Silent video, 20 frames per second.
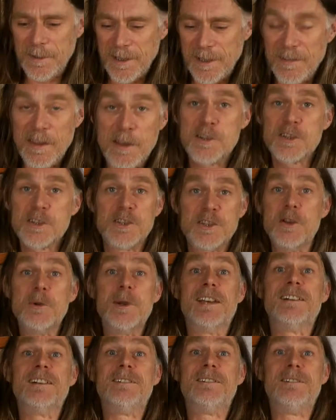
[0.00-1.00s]
And they just do
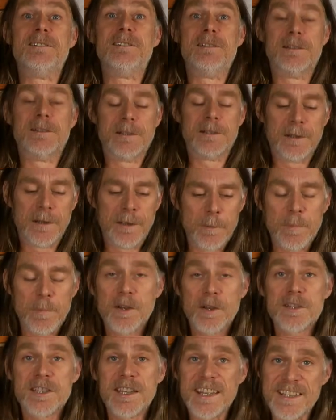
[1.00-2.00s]
it
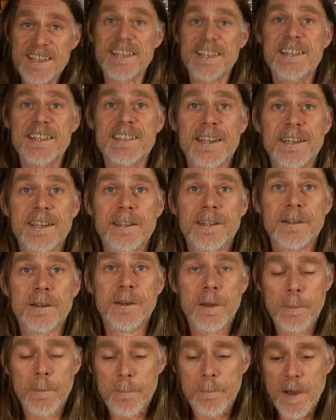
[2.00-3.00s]
because it is easy.
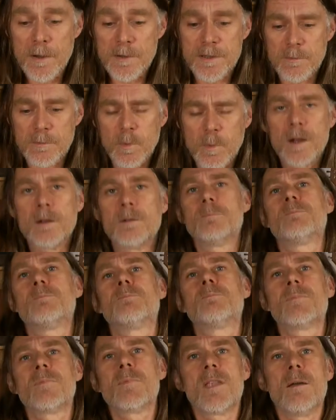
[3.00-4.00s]
Most
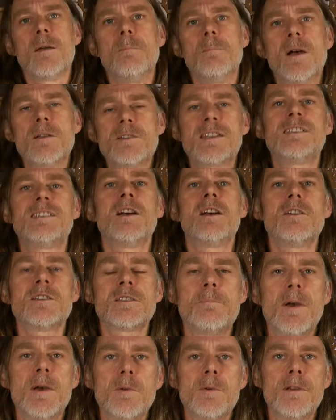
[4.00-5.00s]
guitars are
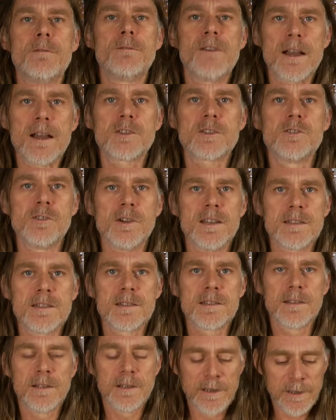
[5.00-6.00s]
built in
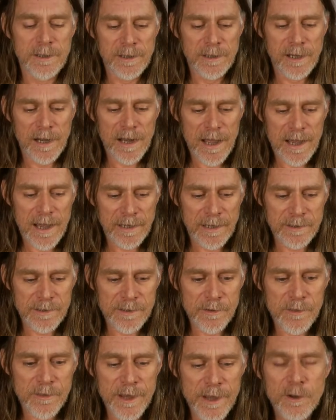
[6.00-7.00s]
factories and
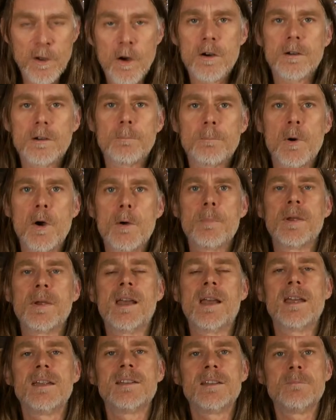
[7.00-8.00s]
they're not
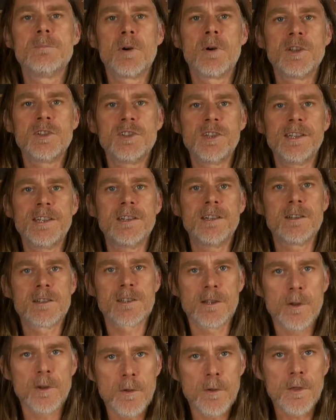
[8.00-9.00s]
populated by genius
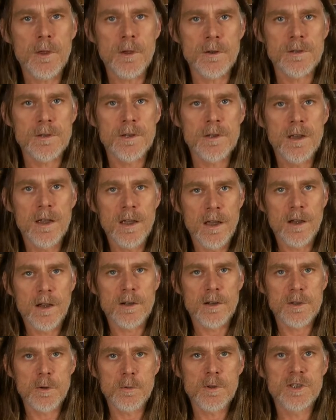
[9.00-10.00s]
luthiers,
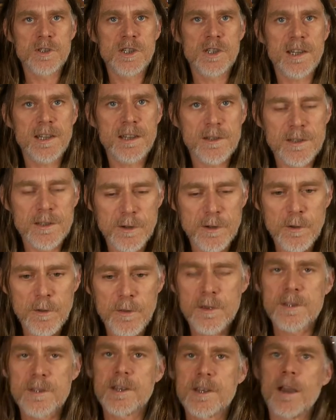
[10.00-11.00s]
because all the genius
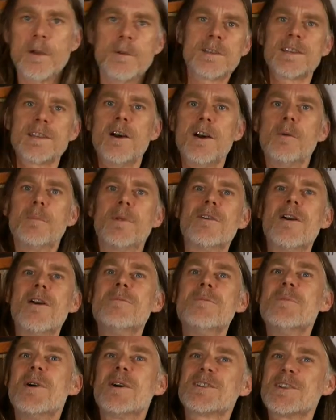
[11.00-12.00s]
luthiers go and set up their
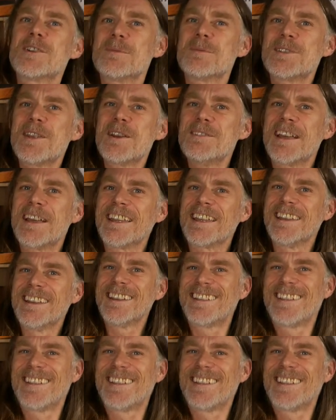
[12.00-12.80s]
own workshops, don't they?